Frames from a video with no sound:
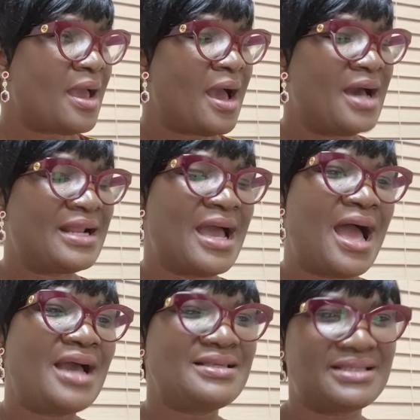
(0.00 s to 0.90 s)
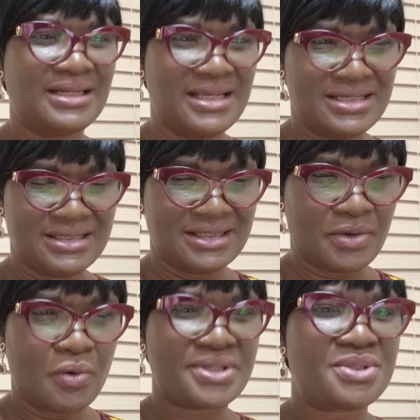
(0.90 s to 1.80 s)
and I asked the ladies a
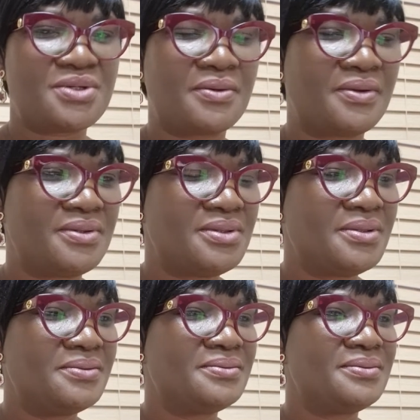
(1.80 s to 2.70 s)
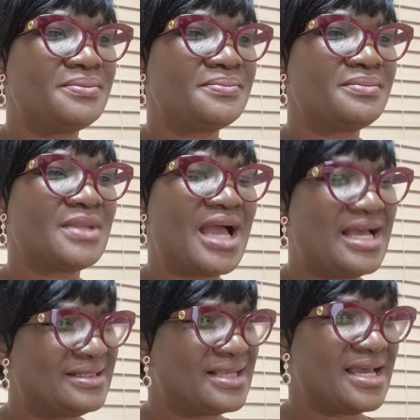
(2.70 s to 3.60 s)
question.
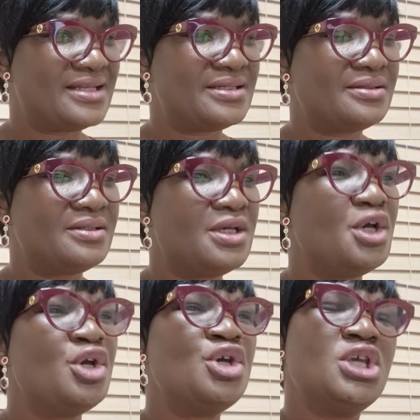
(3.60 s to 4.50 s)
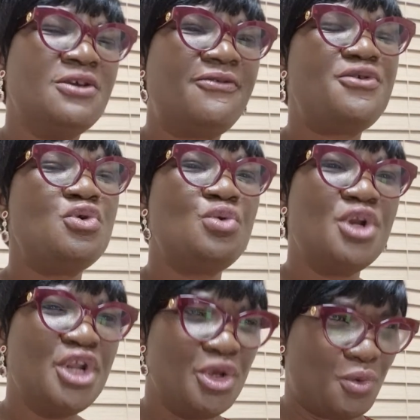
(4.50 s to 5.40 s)
I said, If you
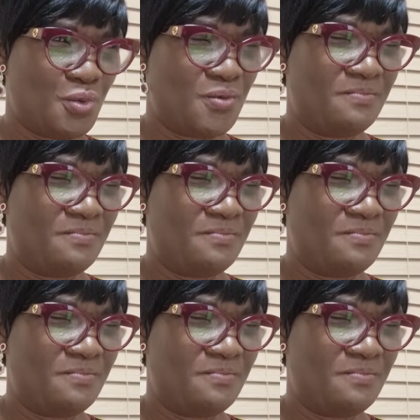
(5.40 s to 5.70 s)
knew